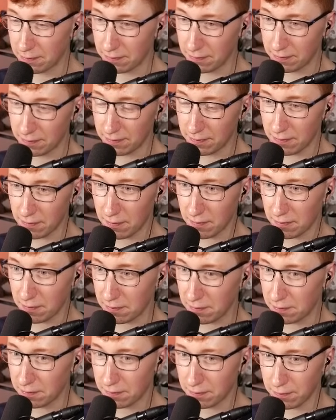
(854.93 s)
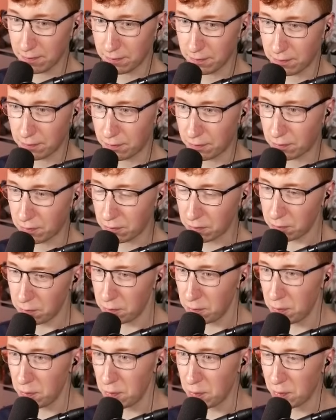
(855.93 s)

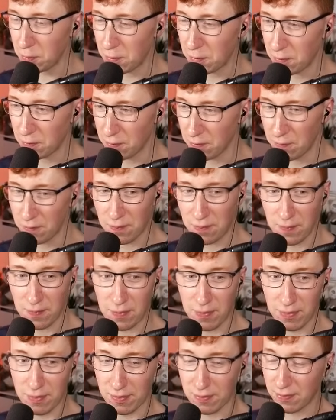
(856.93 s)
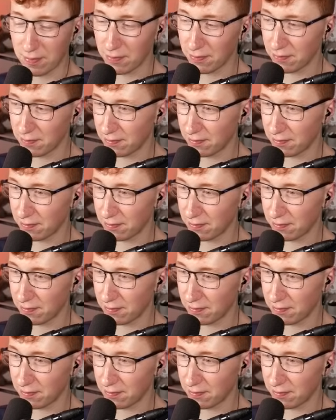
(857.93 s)
No words are spoken by the person on screen.